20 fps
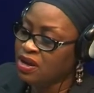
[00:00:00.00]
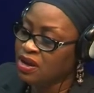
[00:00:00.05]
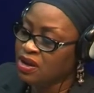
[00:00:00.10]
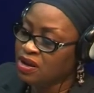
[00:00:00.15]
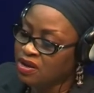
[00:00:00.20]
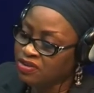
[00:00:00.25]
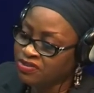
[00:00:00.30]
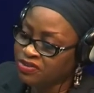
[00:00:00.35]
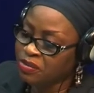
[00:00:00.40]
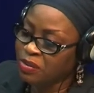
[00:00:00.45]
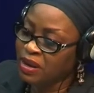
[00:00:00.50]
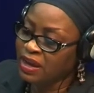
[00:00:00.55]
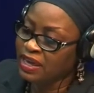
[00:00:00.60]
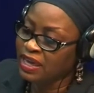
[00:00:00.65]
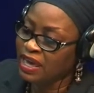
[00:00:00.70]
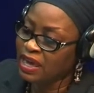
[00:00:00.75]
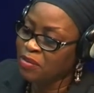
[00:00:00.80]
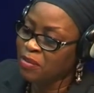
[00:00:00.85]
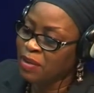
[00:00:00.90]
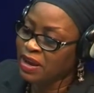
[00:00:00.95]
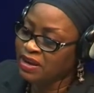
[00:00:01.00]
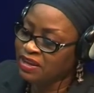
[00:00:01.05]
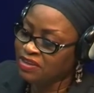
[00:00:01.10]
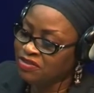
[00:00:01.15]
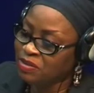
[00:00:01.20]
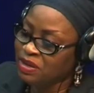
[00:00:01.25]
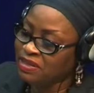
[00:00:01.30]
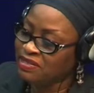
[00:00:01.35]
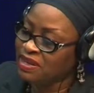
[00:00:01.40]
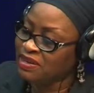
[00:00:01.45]
Customer care
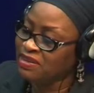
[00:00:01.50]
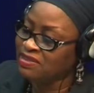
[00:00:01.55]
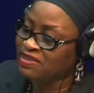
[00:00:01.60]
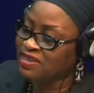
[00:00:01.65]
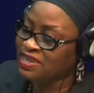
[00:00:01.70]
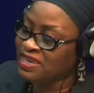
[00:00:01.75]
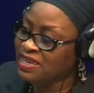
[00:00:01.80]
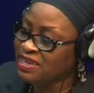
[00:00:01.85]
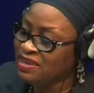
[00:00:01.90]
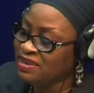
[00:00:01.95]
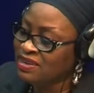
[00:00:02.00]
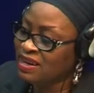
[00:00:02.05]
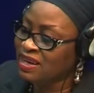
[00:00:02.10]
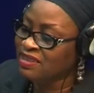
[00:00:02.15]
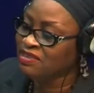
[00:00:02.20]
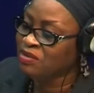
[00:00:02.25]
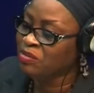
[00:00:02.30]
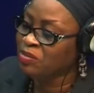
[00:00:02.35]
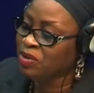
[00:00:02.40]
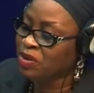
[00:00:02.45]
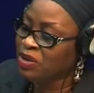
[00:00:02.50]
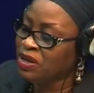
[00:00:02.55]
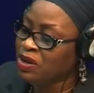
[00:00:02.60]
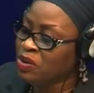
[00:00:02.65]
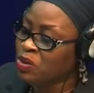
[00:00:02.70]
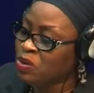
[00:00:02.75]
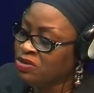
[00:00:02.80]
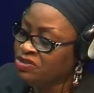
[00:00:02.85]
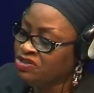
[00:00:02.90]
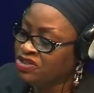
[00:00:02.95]
management that is skilled at employee
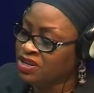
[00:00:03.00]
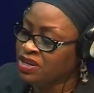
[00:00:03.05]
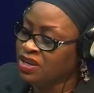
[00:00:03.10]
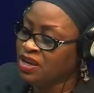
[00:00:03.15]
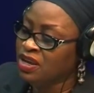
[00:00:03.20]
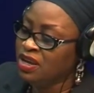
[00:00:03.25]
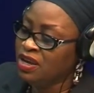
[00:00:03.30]
coaching